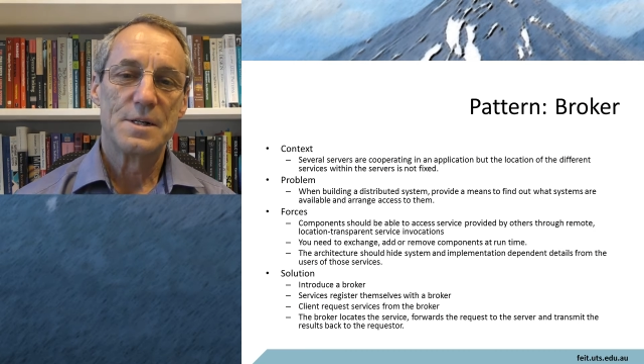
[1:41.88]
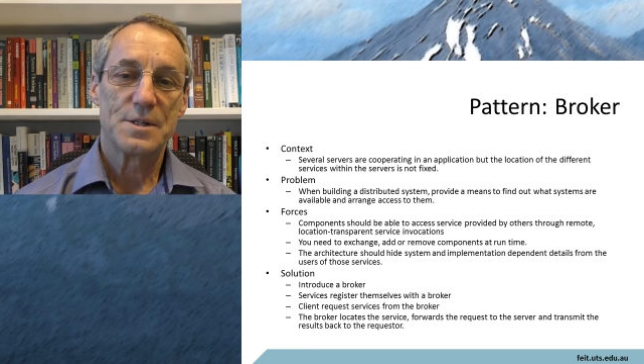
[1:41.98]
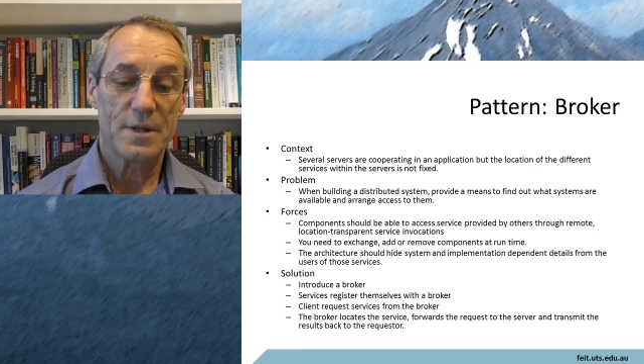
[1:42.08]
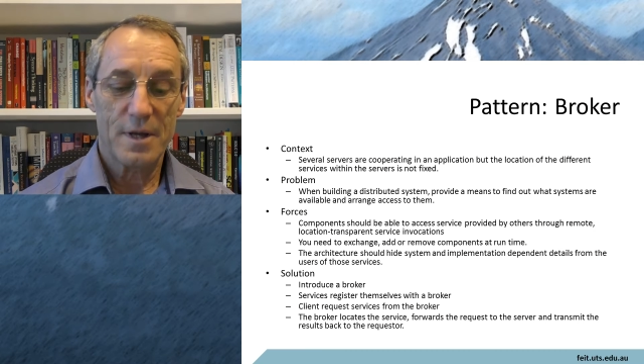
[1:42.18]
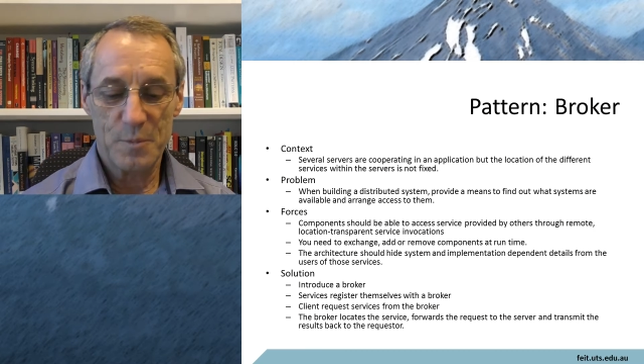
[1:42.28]

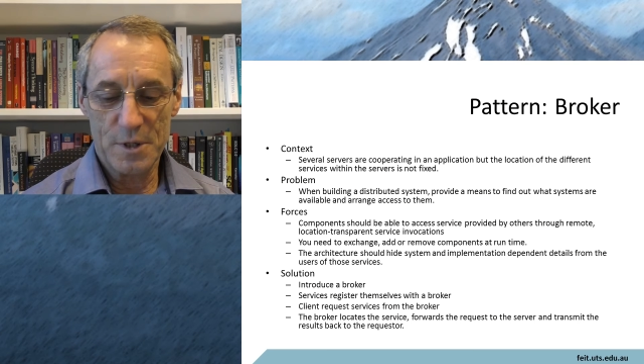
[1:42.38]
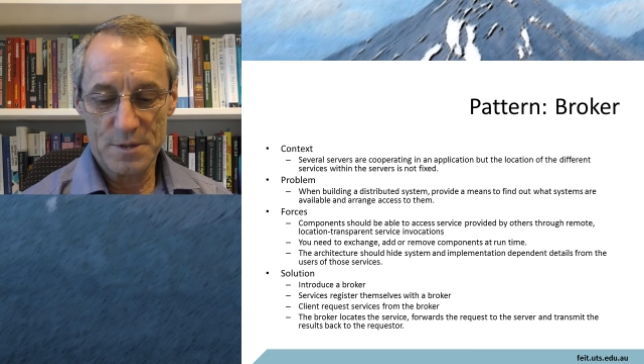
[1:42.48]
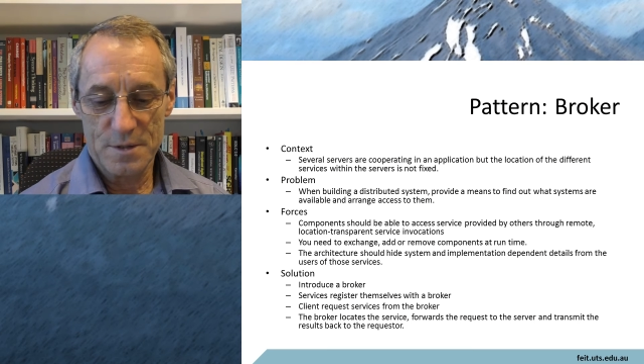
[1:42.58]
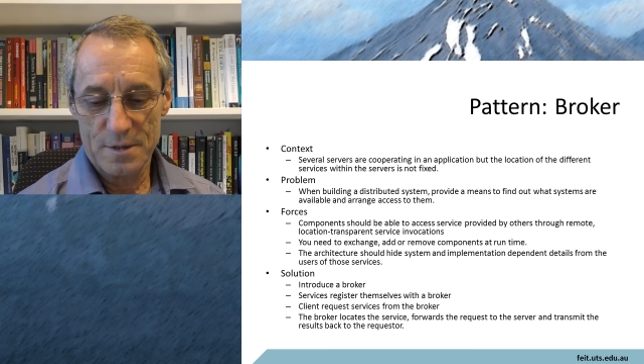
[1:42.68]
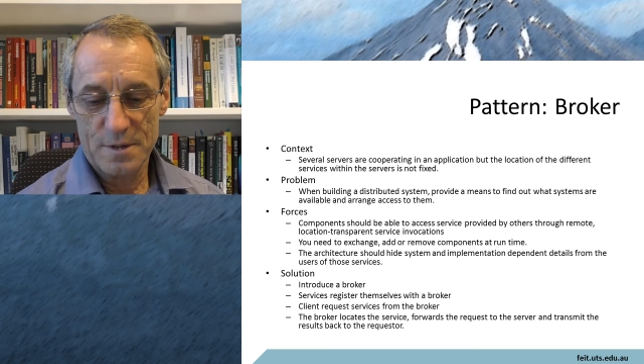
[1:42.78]
So that
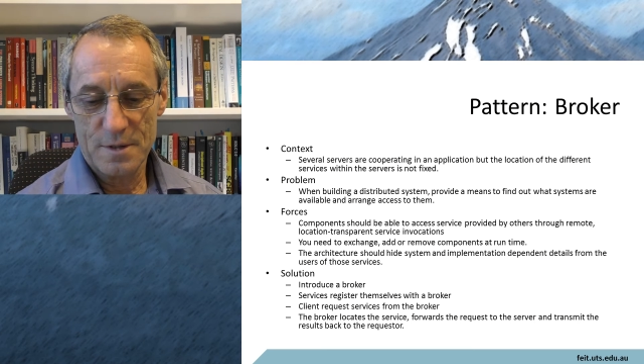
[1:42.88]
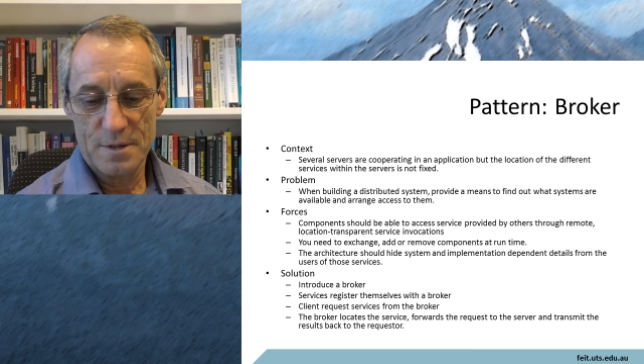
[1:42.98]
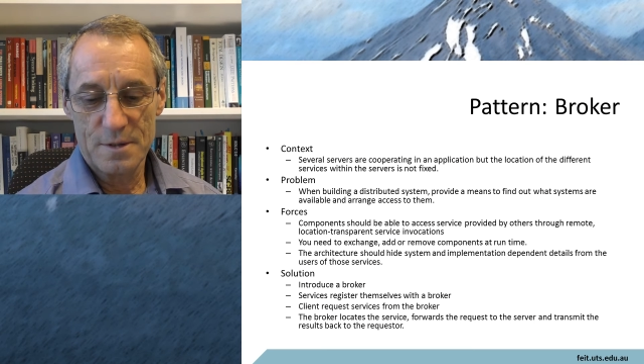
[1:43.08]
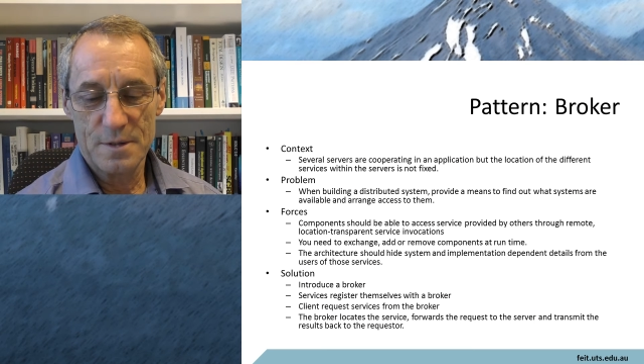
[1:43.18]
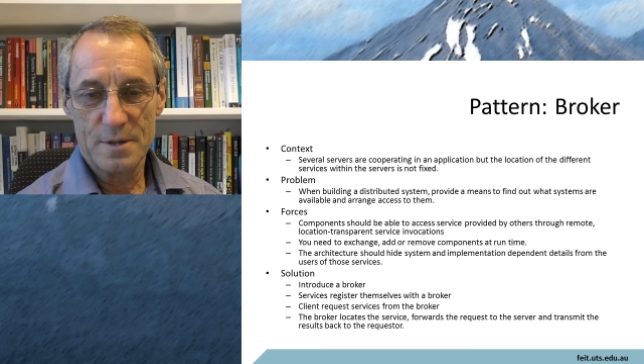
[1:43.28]
means that
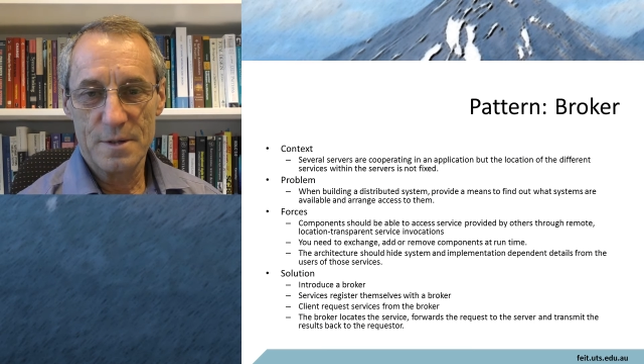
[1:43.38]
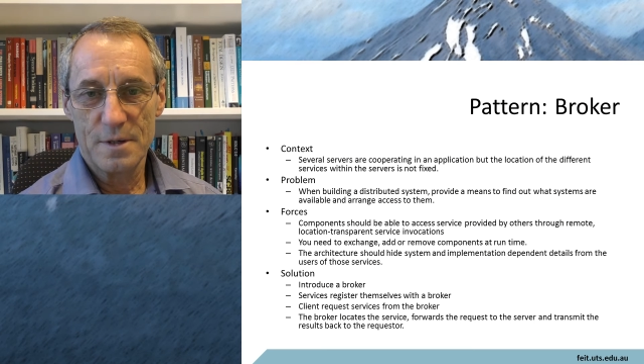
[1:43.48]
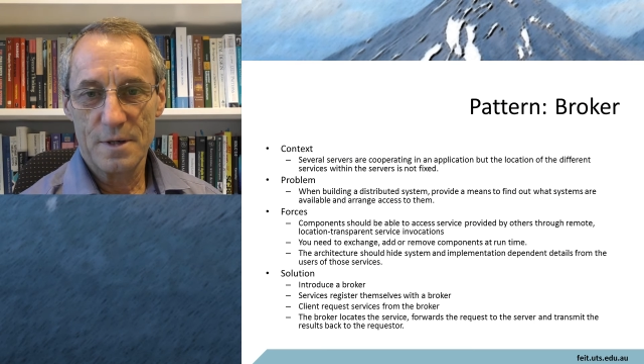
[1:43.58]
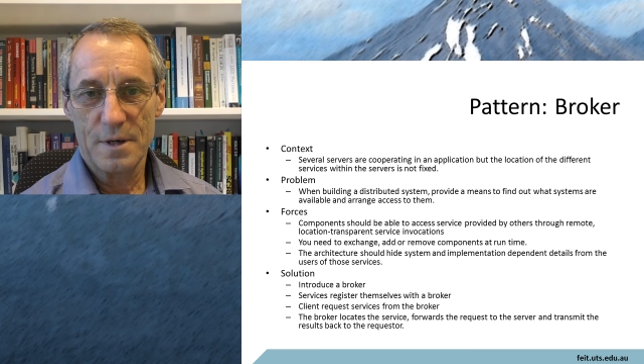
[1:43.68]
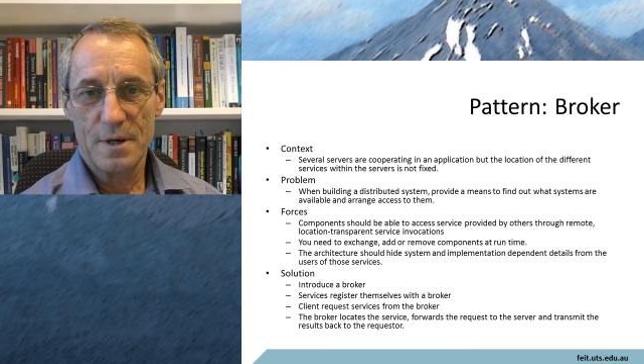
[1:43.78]
the
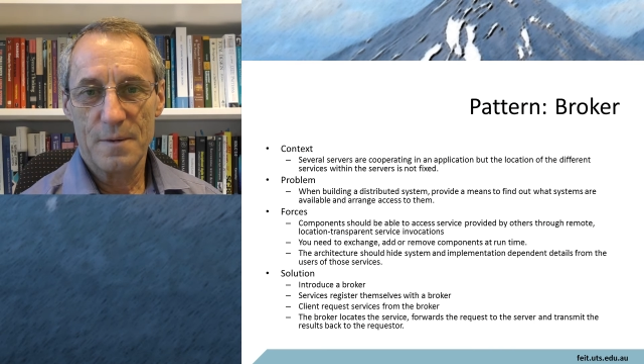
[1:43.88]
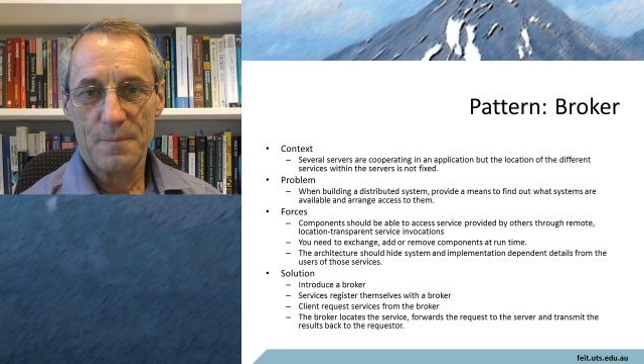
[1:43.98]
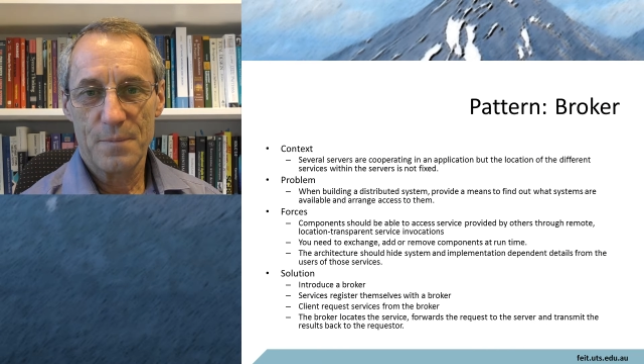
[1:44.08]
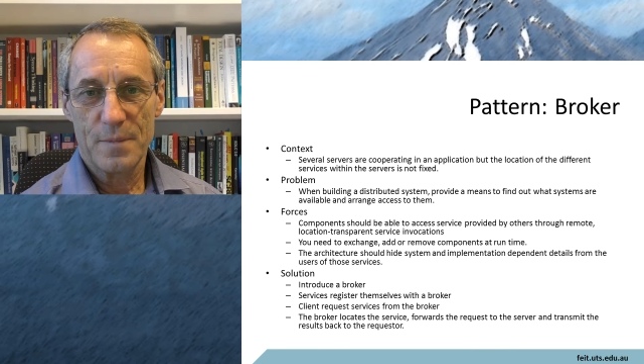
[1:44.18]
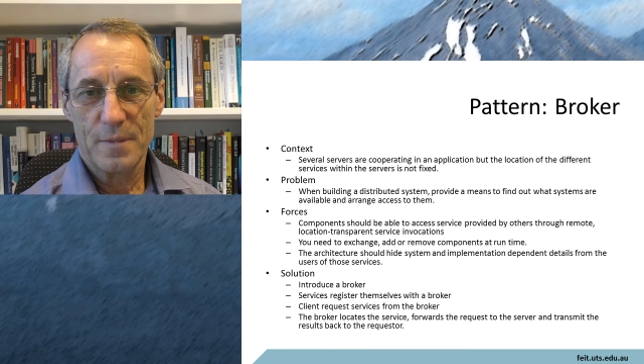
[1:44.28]

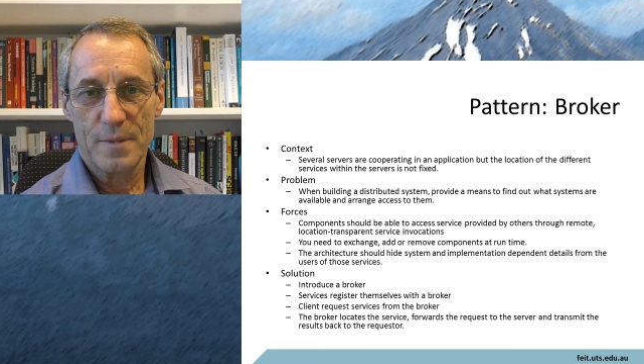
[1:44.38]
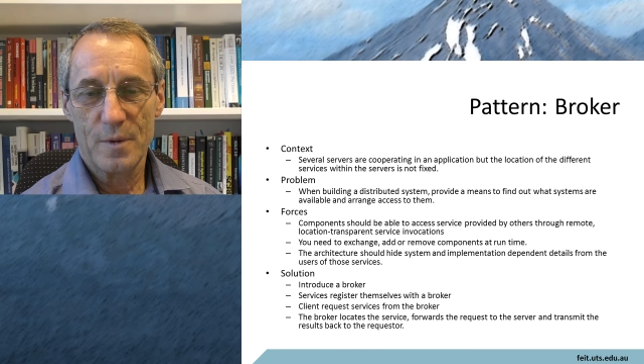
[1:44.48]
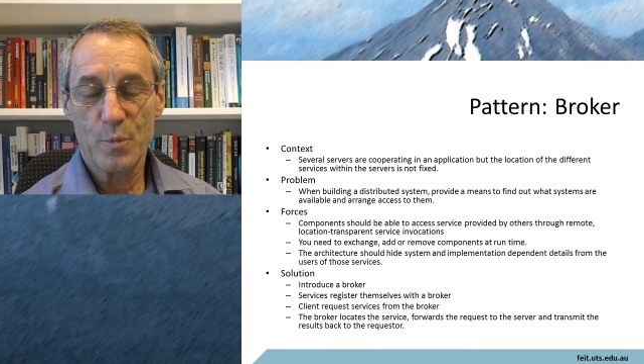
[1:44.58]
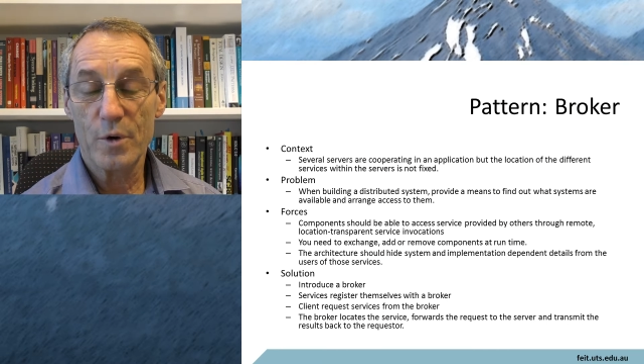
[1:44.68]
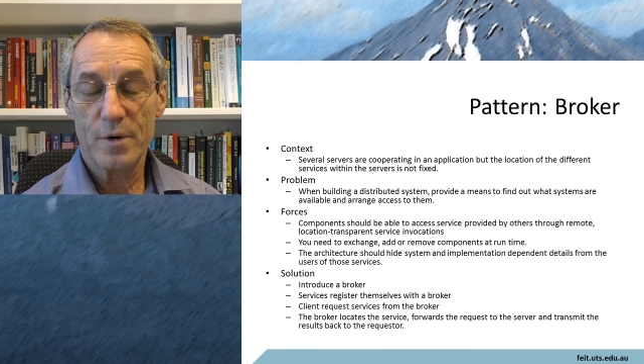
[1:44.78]

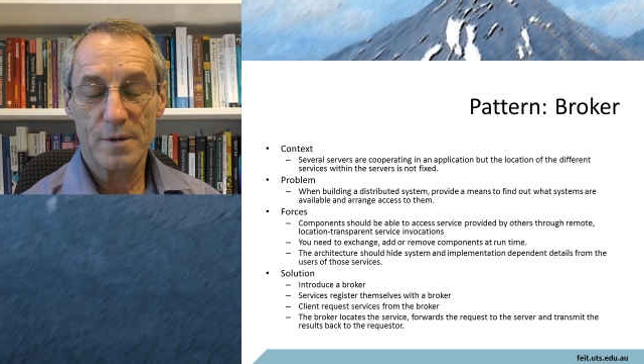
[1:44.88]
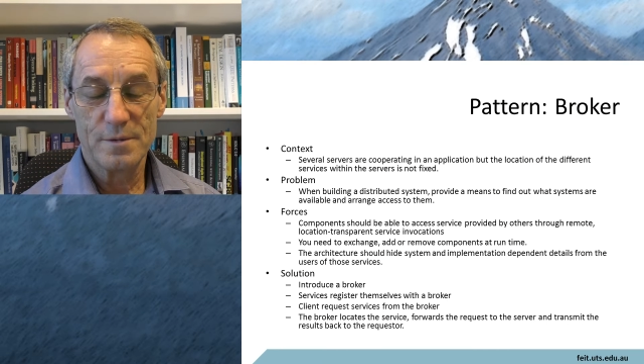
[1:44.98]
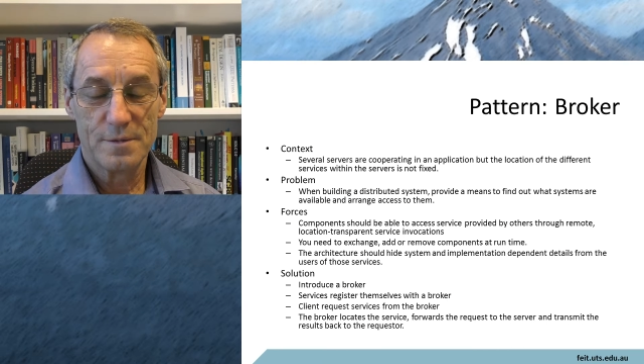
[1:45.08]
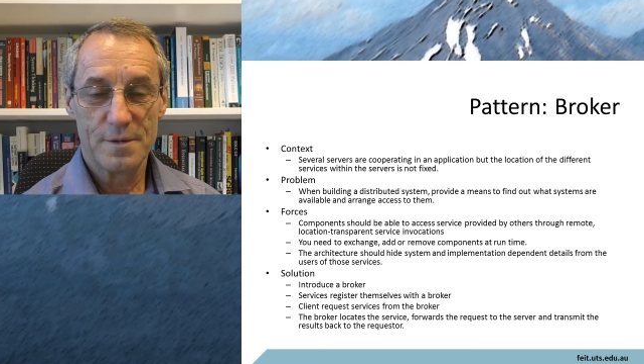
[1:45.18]
broker